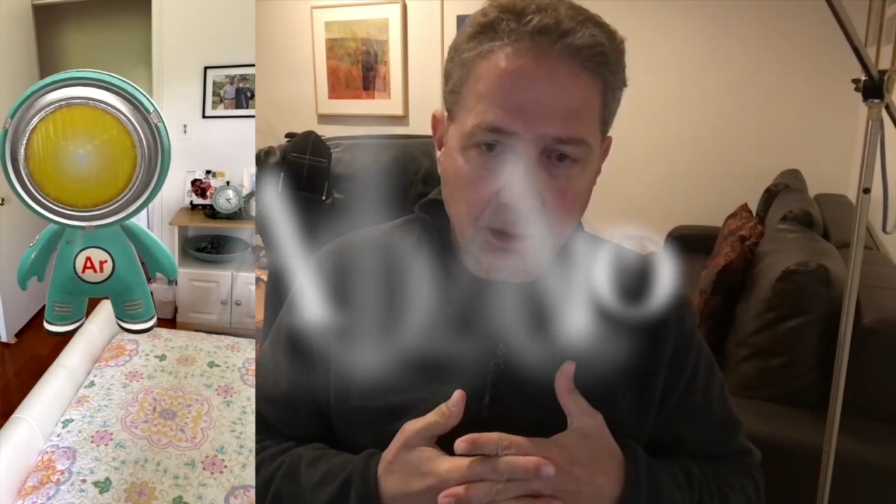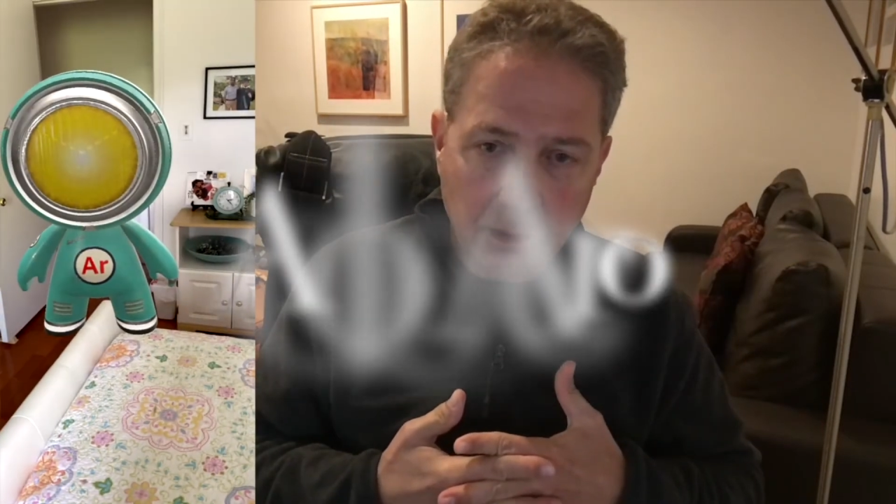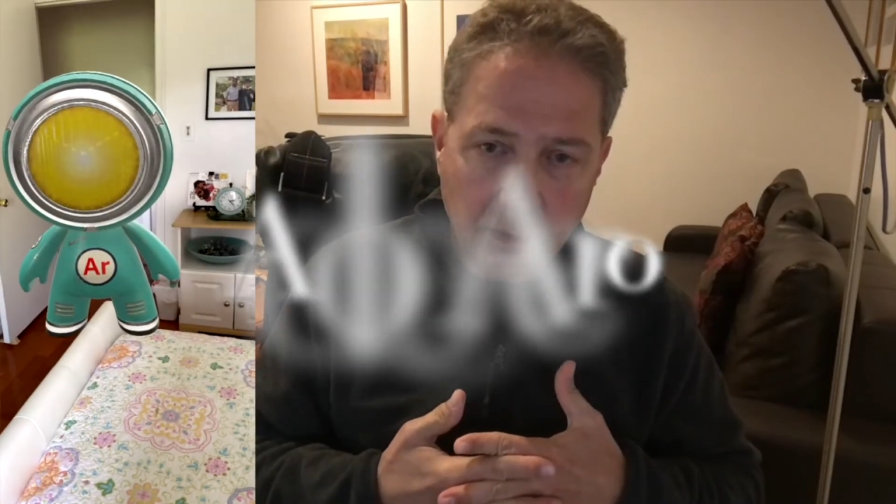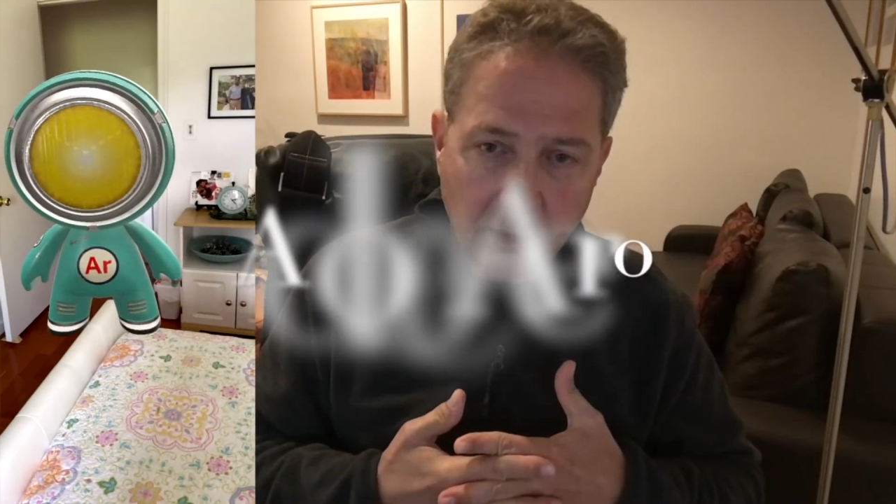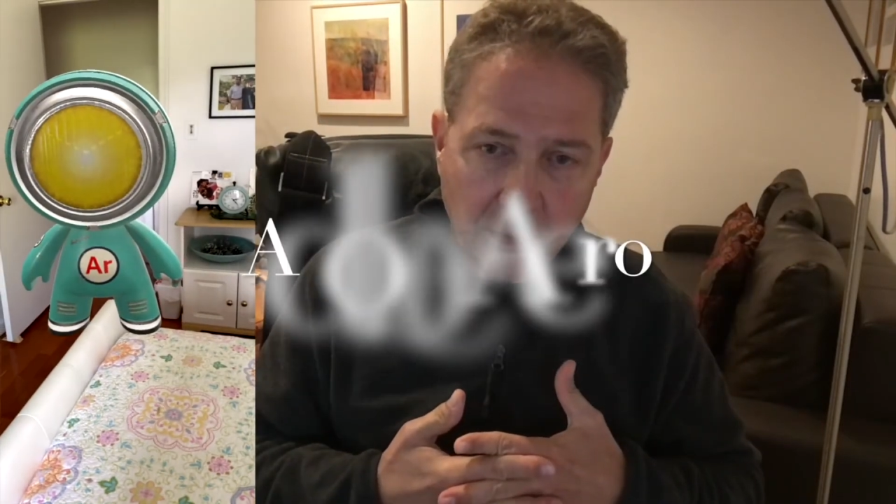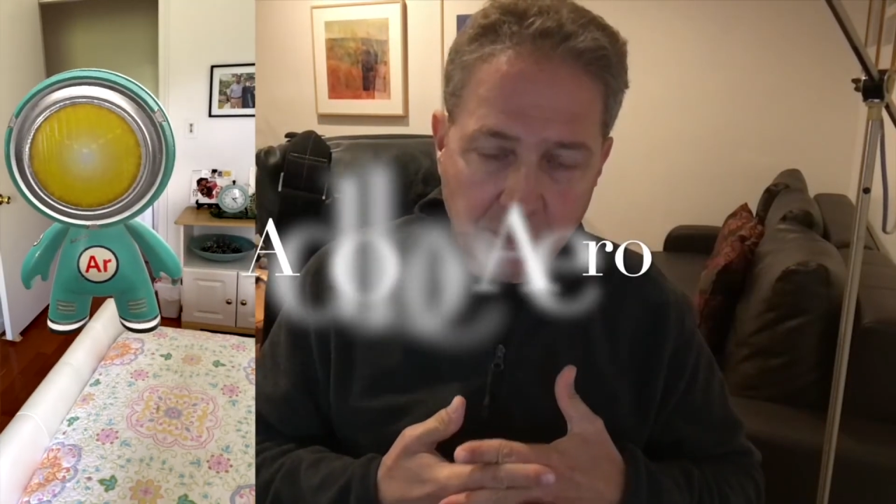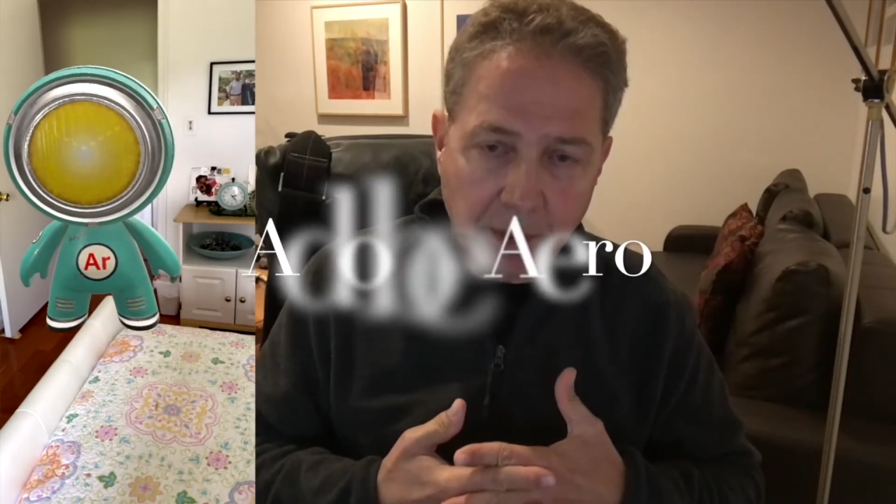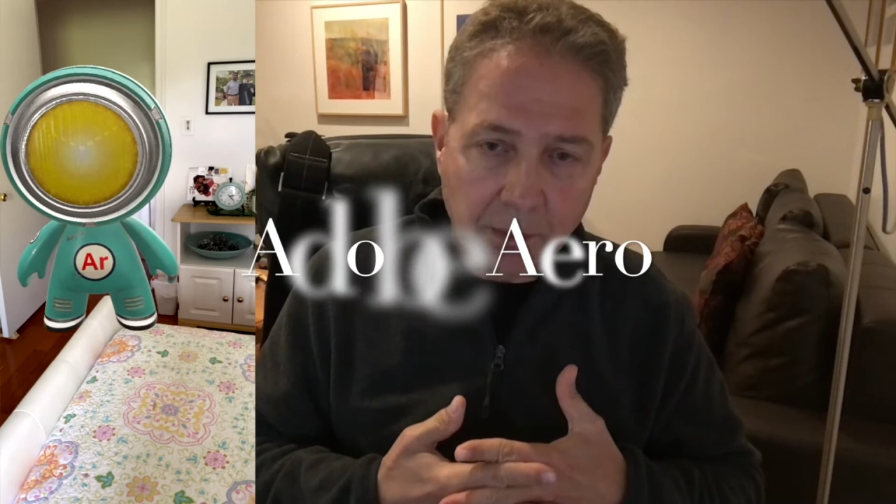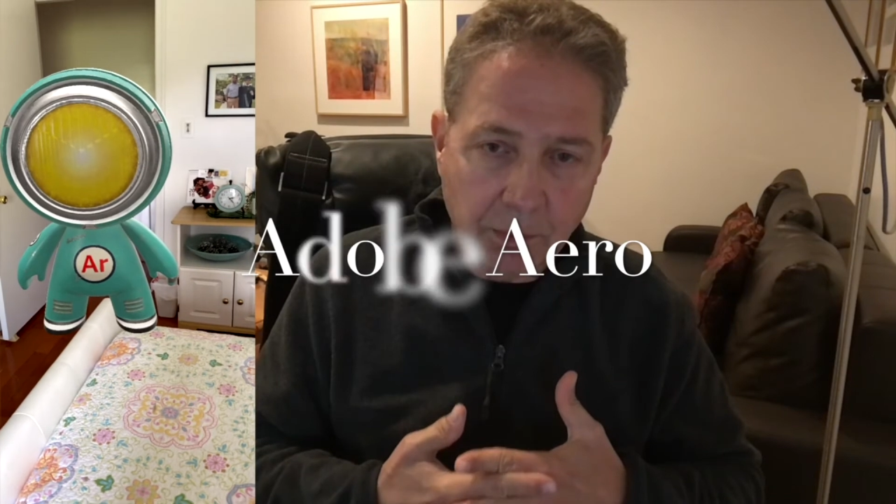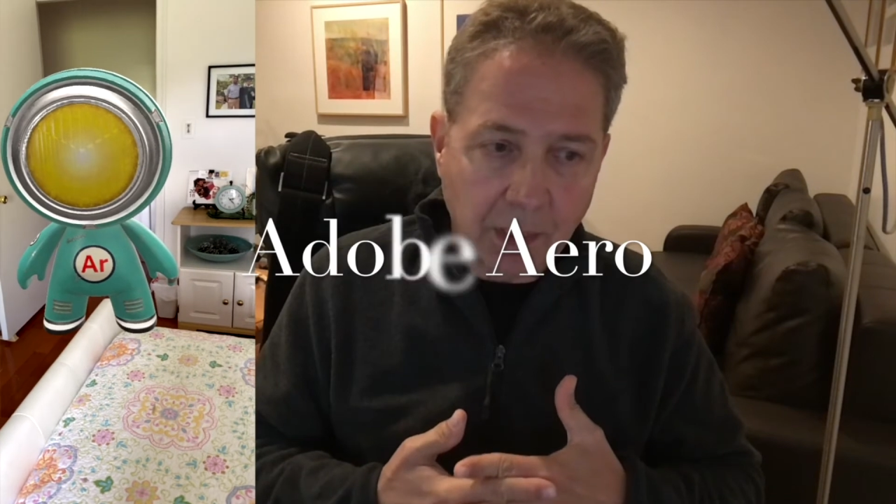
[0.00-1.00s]
augmented
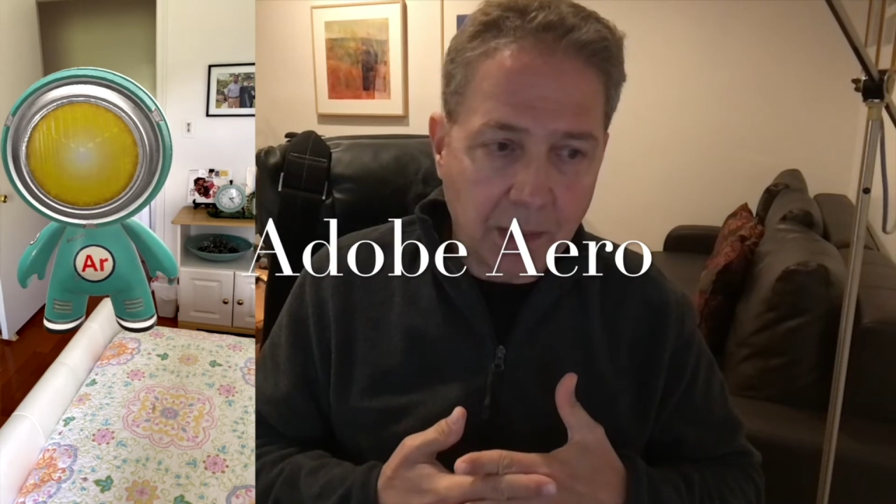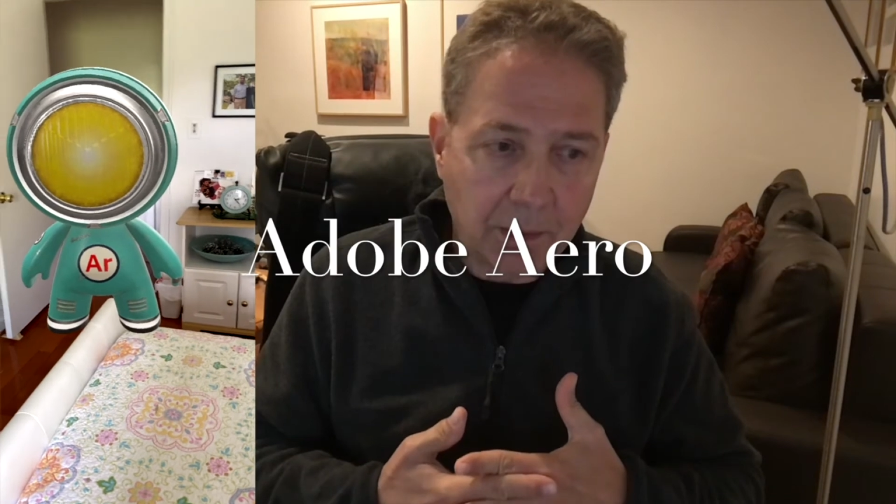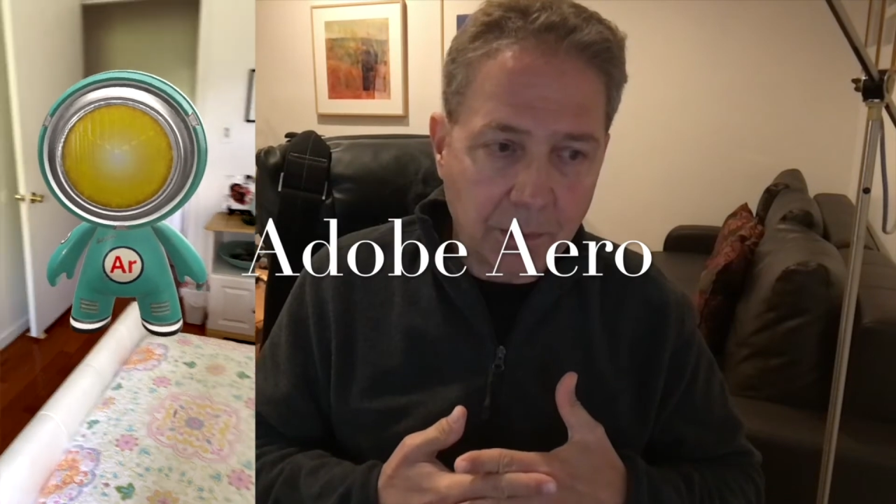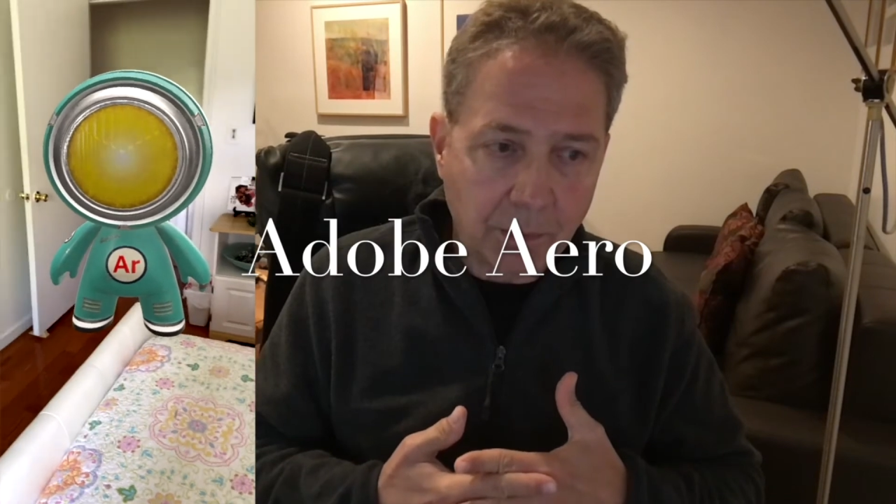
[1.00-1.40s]
reality one